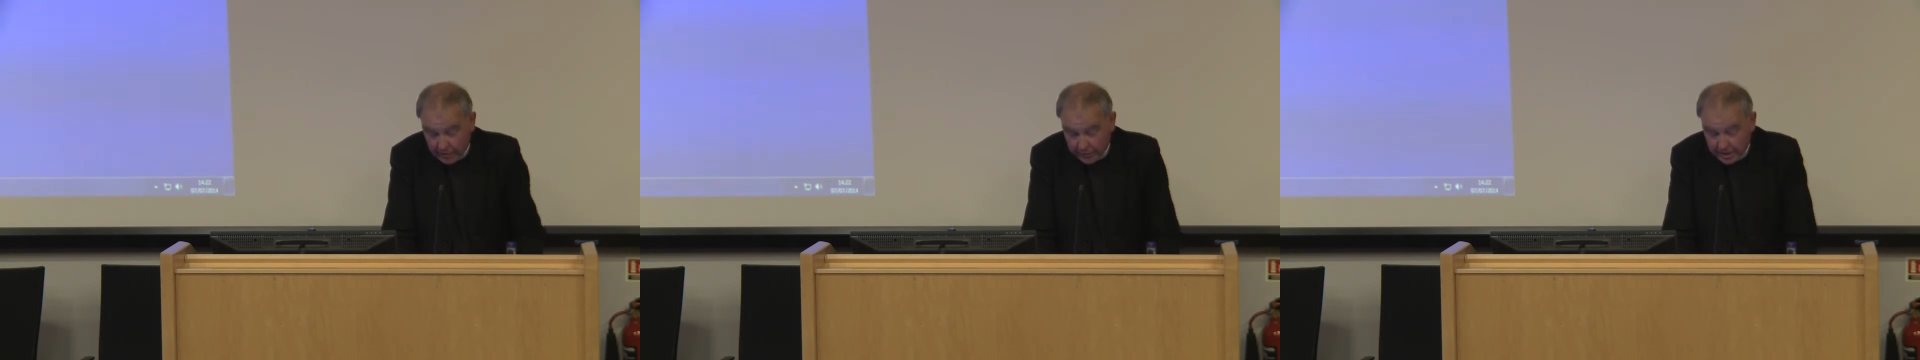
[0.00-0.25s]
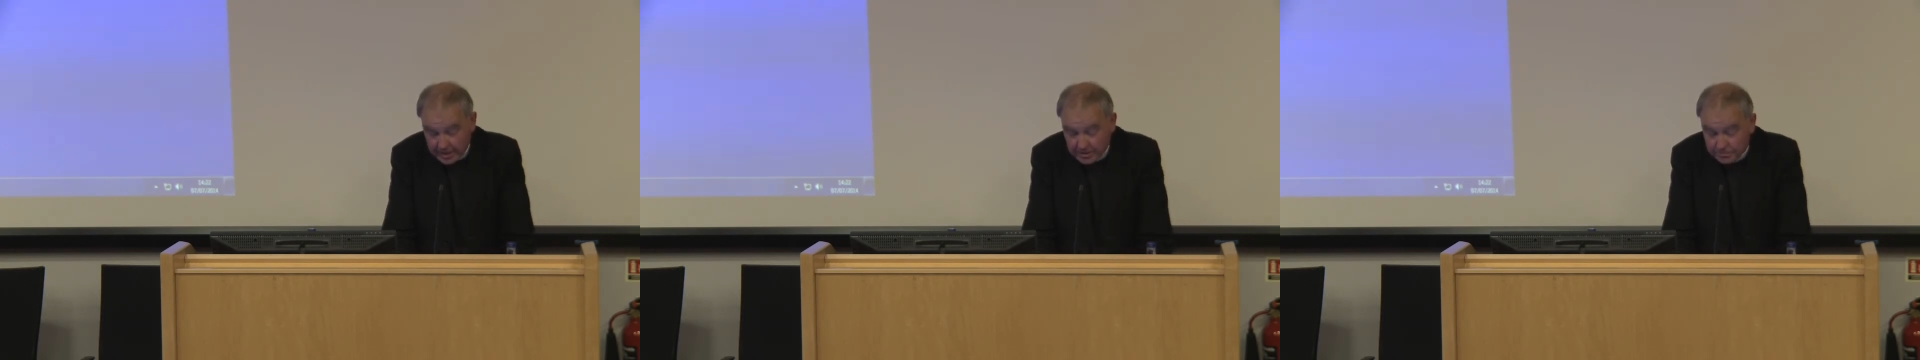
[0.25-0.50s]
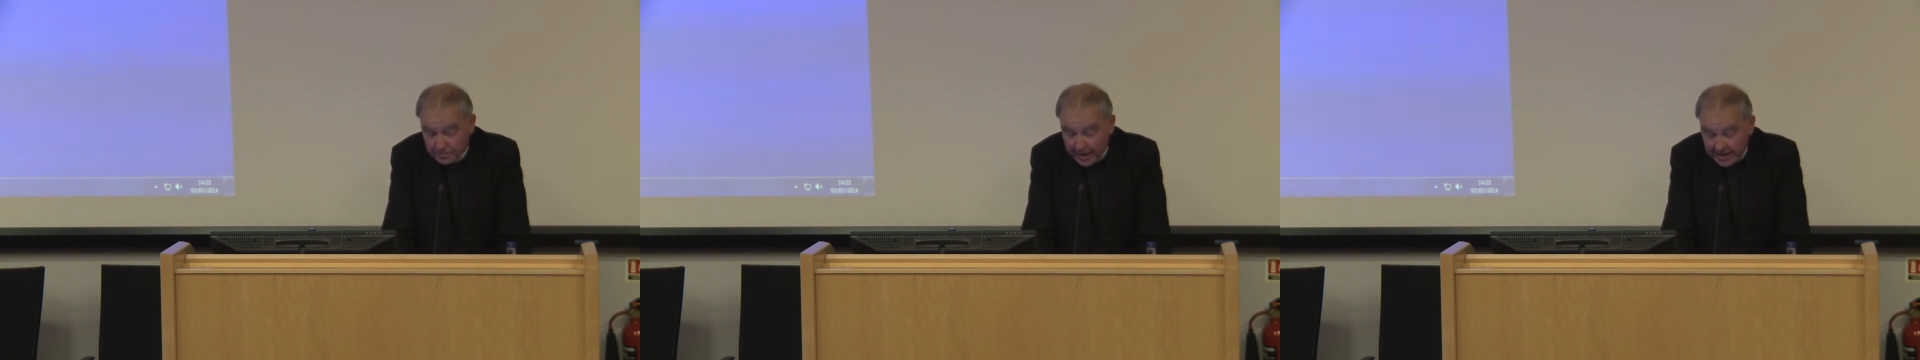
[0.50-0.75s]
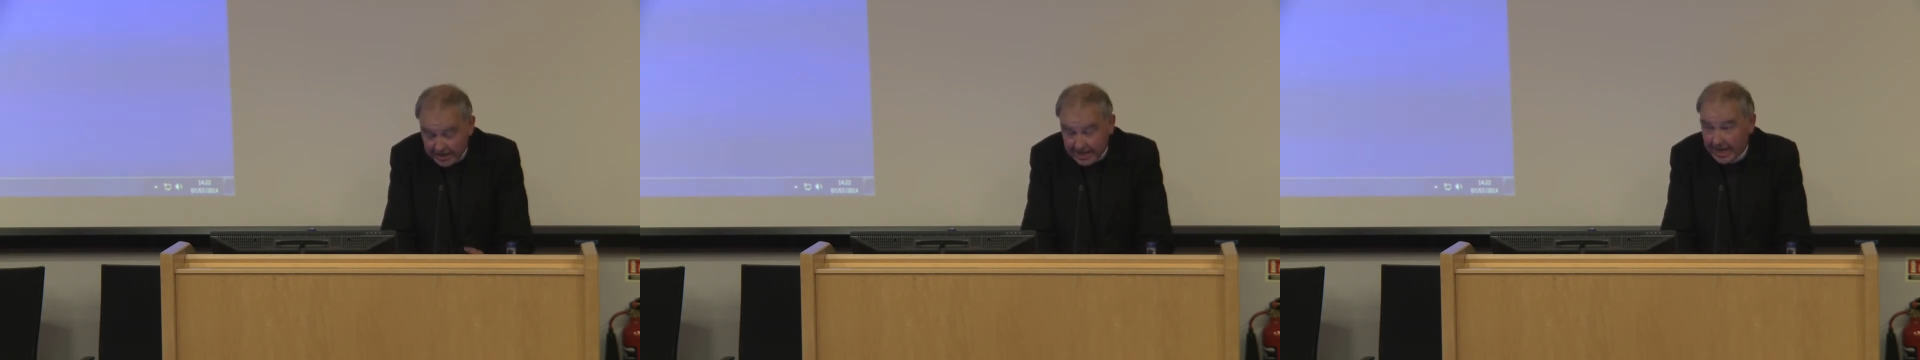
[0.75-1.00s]
for it is
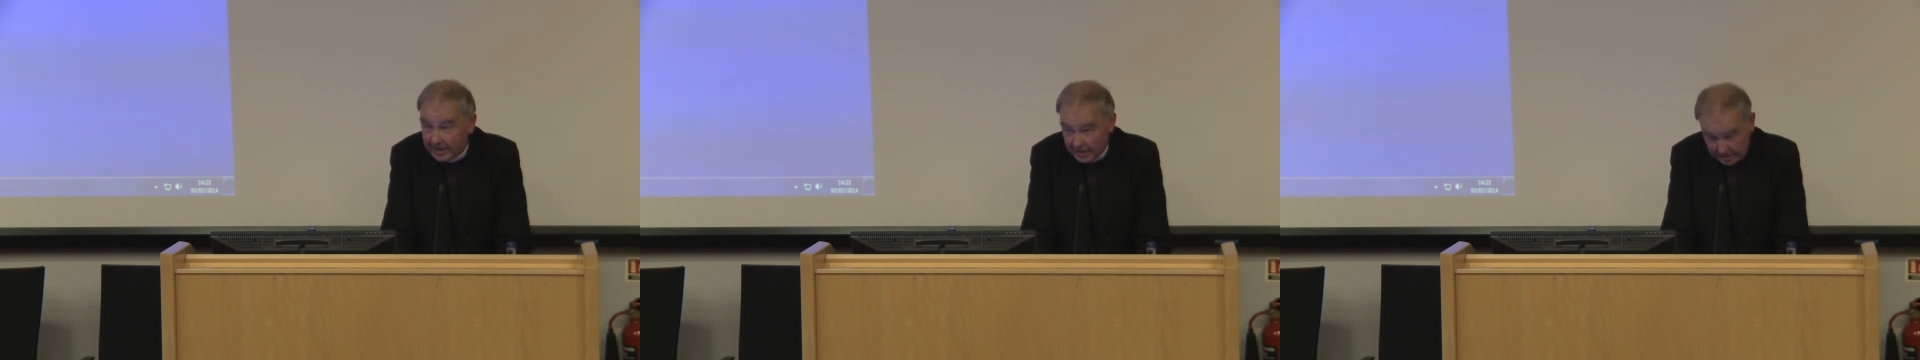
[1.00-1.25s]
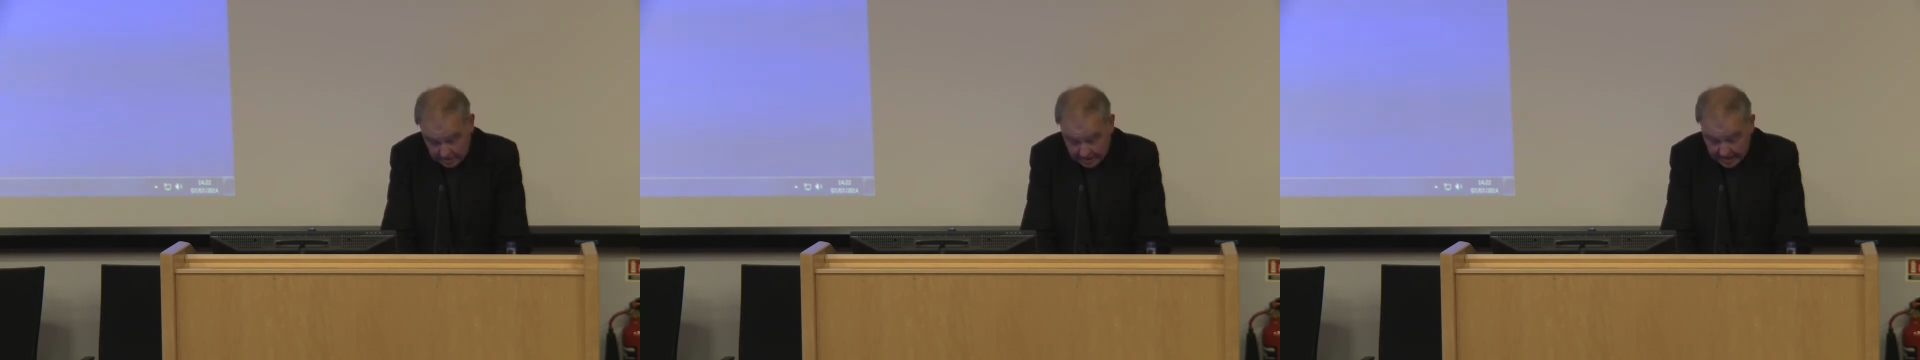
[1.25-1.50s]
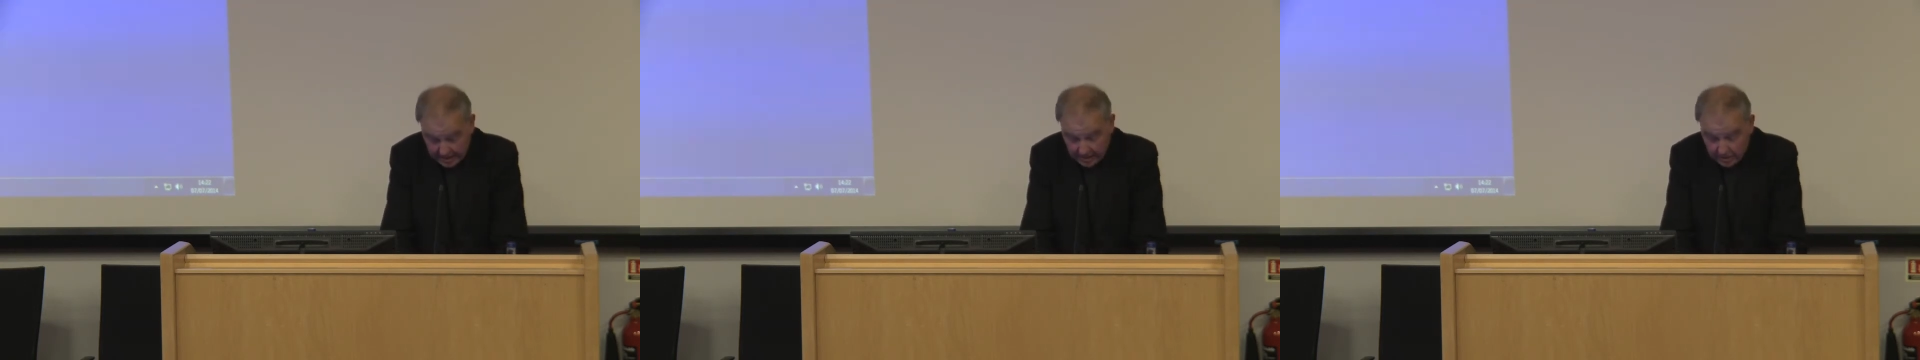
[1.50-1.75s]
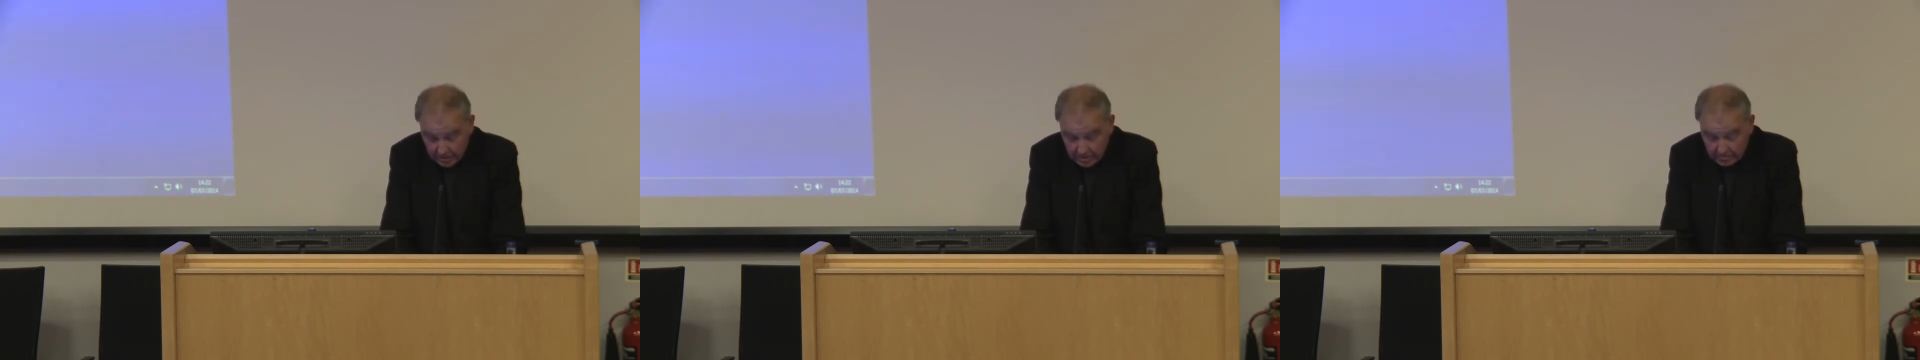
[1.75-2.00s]
by the inner
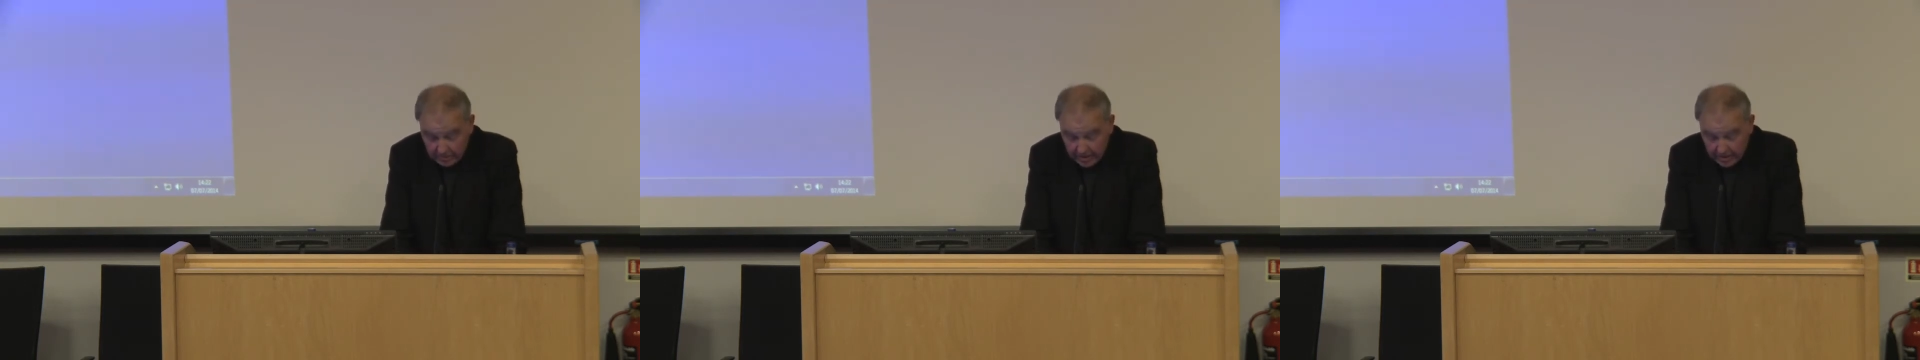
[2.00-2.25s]
dialogue